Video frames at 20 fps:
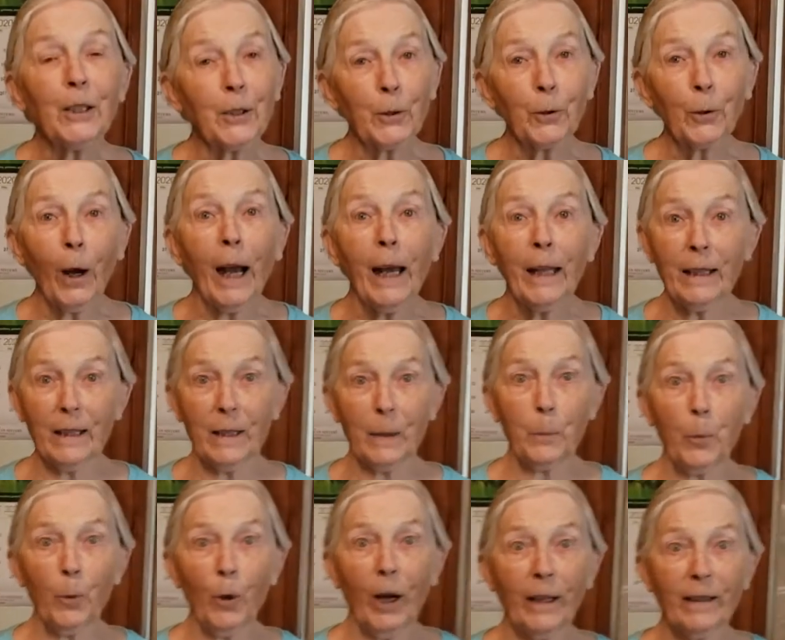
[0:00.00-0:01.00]
try this
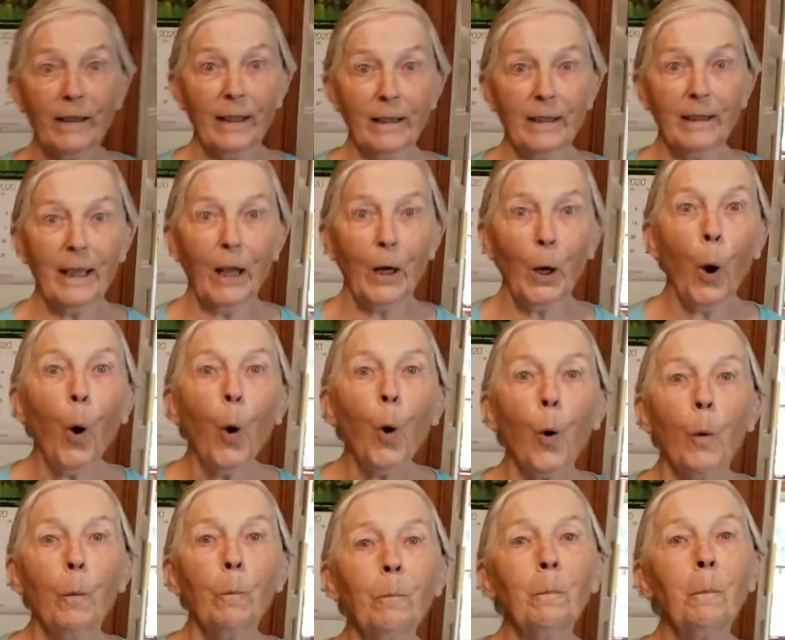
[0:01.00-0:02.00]
process at
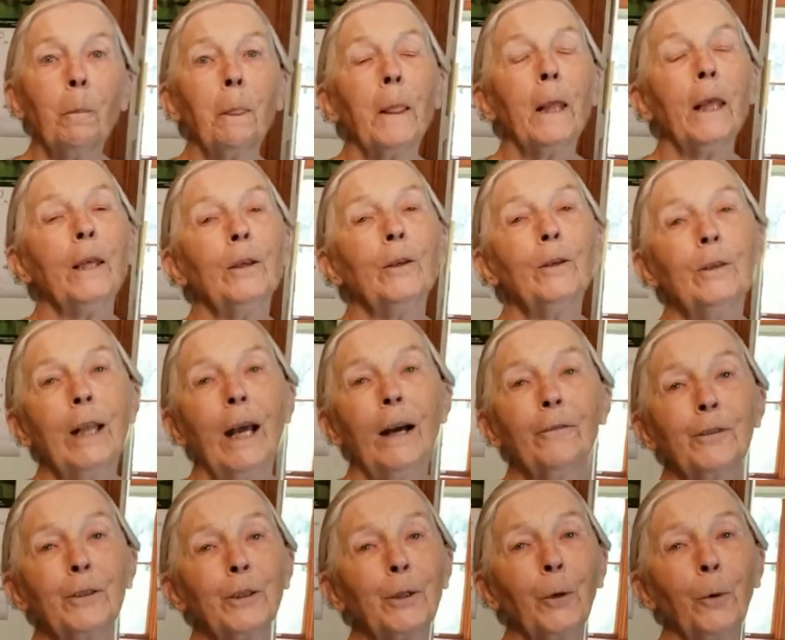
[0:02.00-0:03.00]
home, you'd have
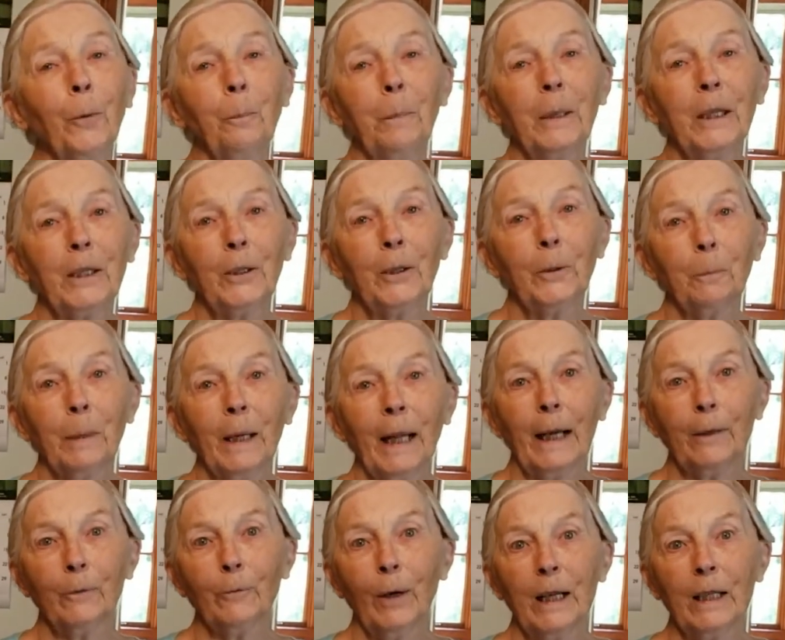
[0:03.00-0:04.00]
to go pick your black
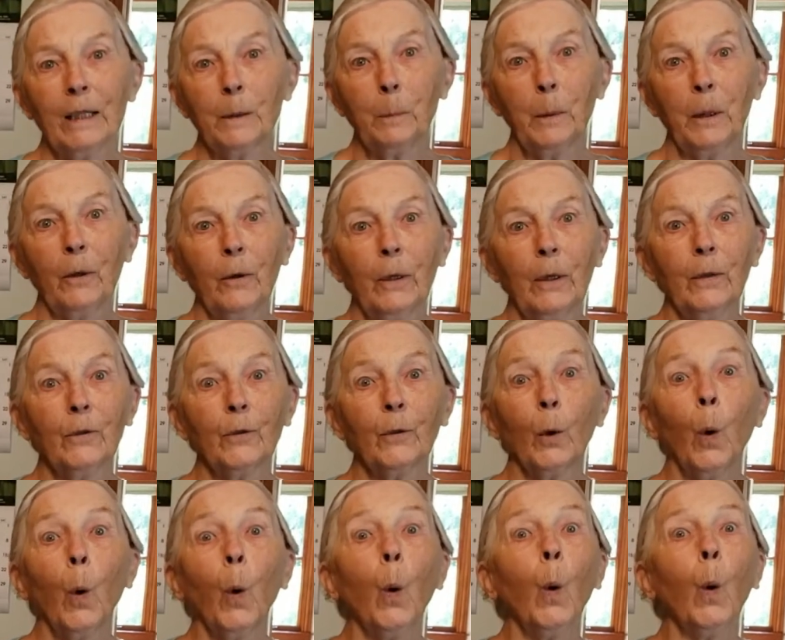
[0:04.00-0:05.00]
raspberries
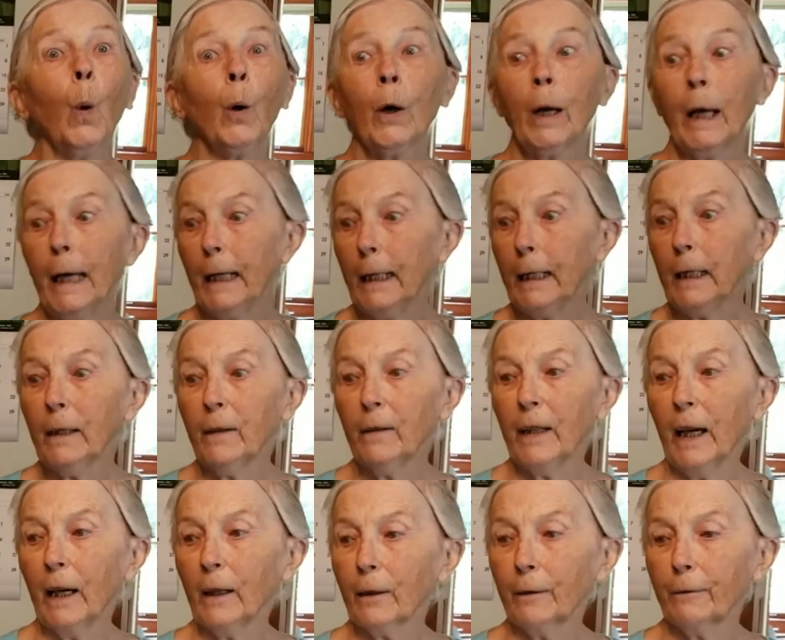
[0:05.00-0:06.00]
or any of the
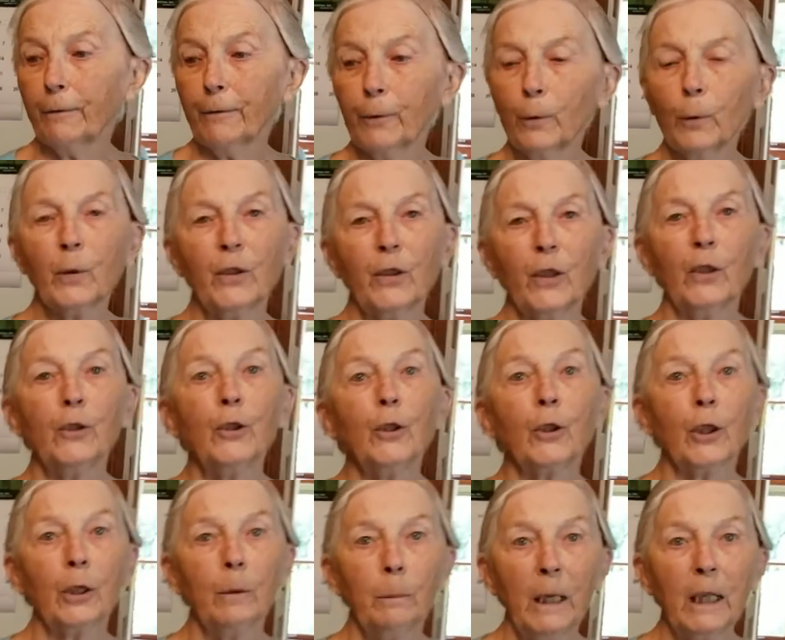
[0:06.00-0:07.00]
other fruits that you
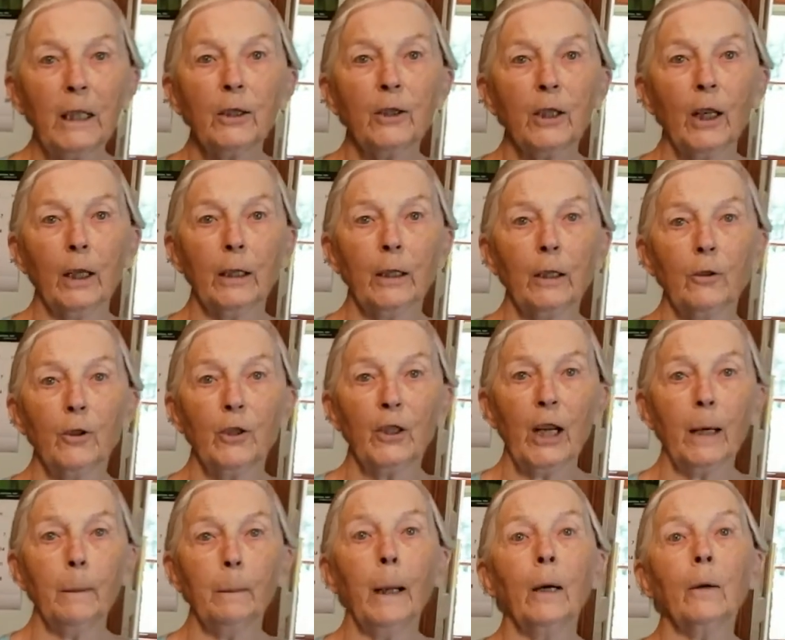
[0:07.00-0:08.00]
can make jelly or
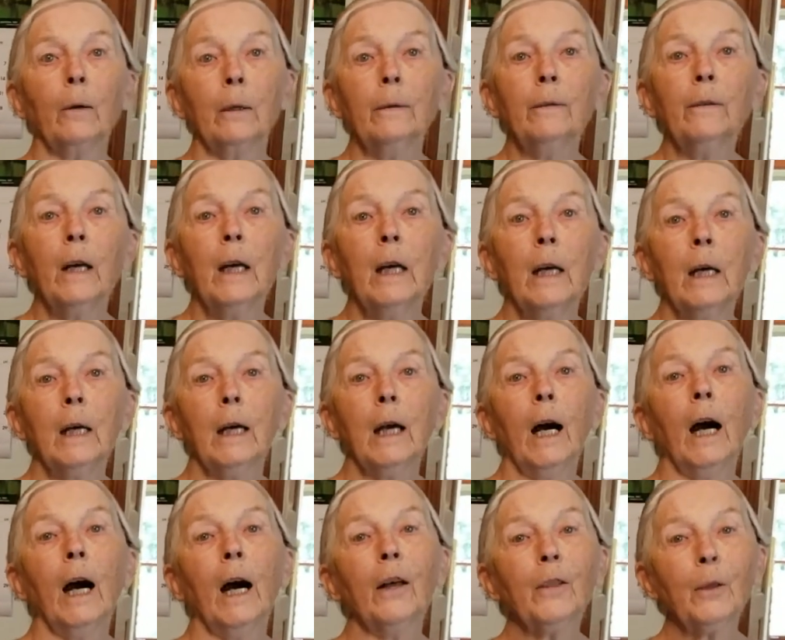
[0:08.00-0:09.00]
jam out of.
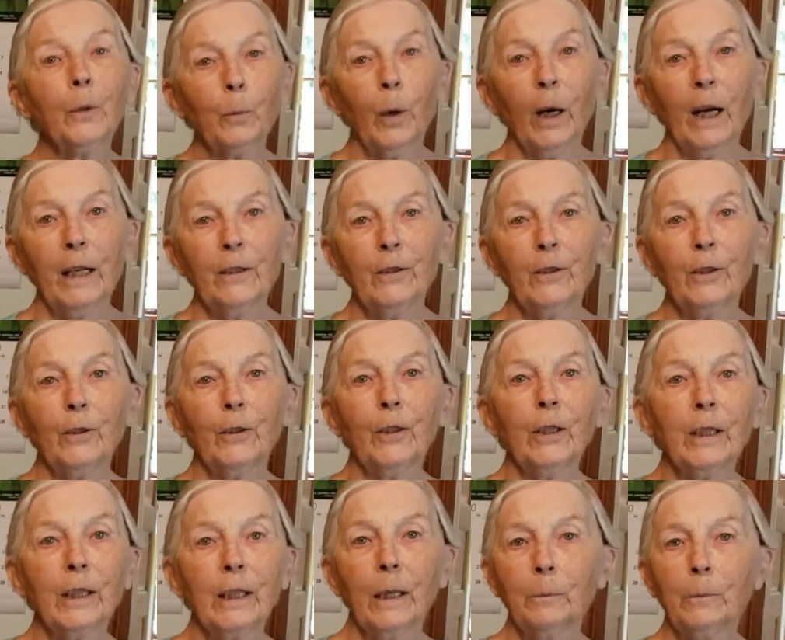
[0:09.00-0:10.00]
Otherwise, you can
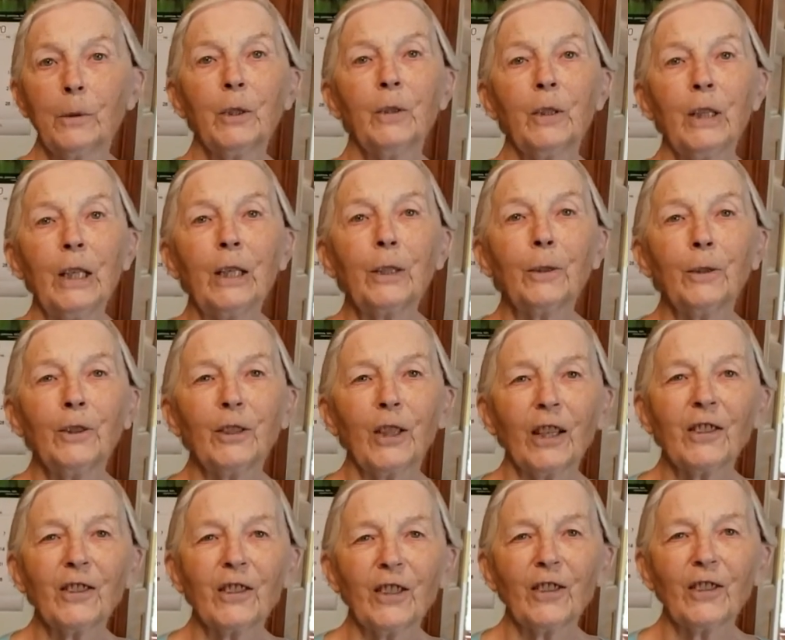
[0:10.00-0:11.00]
come to the
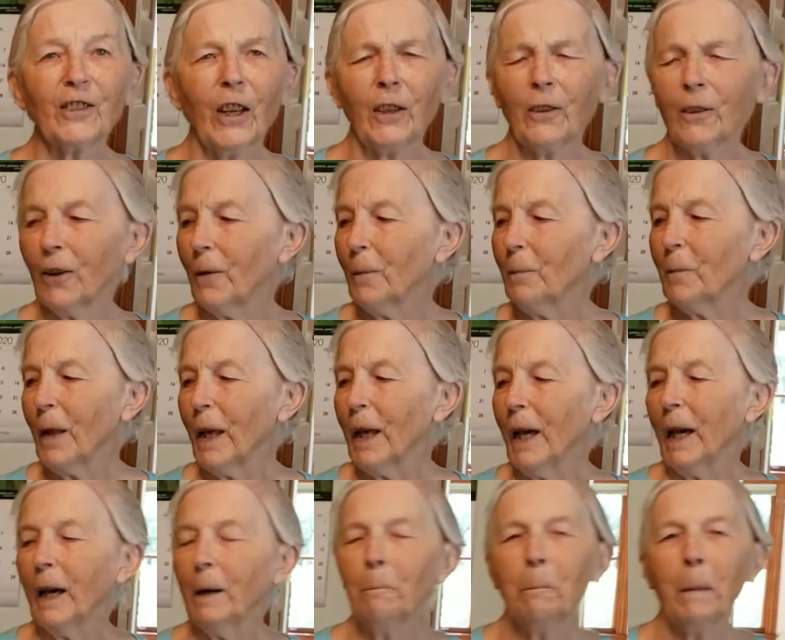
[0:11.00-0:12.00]
Eco-Justice Center
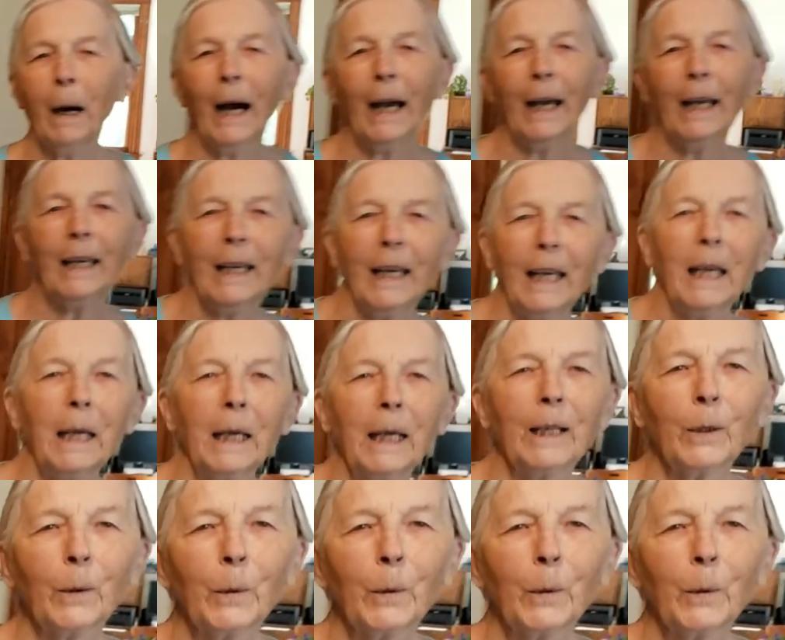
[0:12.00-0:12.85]
and buy a